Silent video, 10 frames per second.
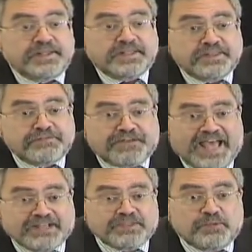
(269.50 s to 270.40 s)
The
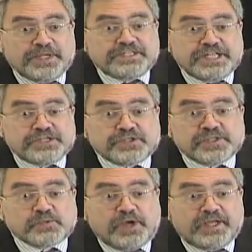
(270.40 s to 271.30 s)
fact that we teach
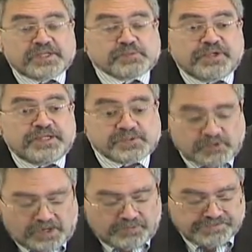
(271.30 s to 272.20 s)
this way explains
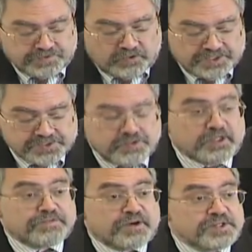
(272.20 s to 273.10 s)
why we've lost
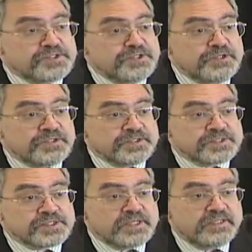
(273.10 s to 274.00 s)
all of our
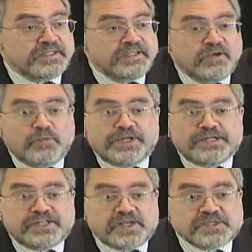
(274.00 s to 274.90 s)
students. What it
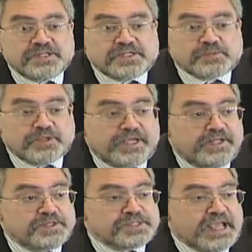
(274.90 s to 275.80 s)
doesn't explain
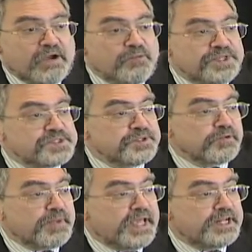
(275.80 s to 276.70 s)
is how we still
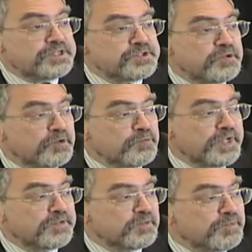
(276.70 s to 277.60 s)
manage to
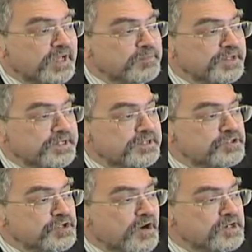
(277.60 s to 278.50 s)
hoodwink the public and
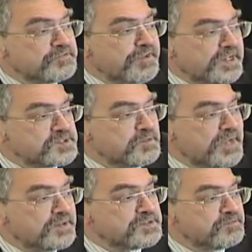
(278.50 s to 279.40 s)
charge vast
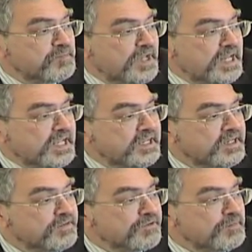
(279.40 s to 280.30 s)
amounts of money
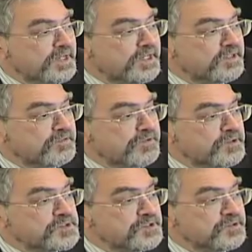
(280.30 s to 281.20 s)
for meeting the
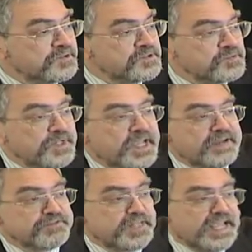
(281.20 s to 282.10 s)
few students we
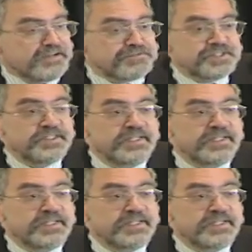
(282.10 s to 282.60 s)
have left.